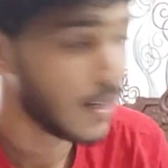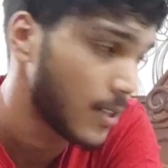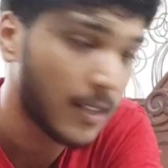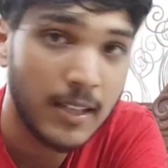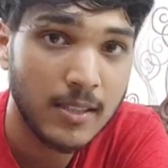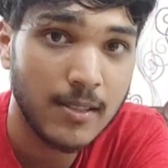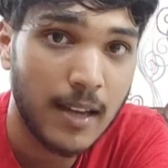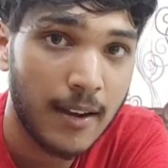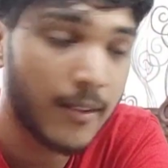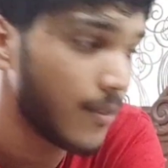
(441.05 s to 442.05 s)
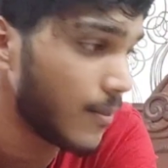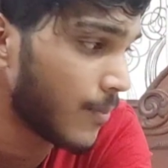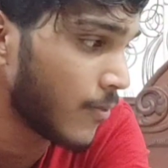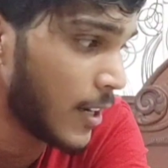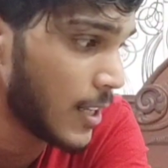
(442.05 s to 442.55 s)
Journeys are
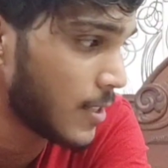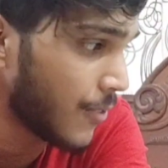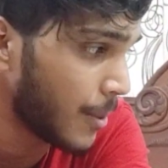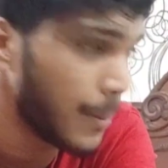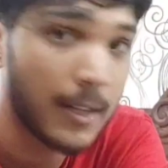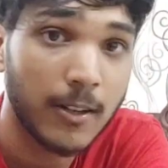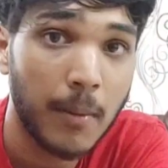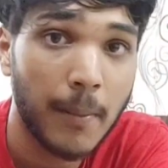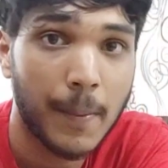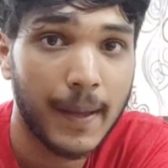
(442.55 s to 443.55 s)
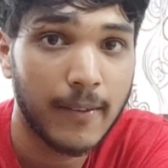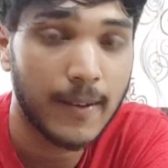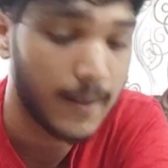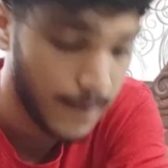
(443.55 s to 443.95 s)
very easy for the brain to remember, by the way.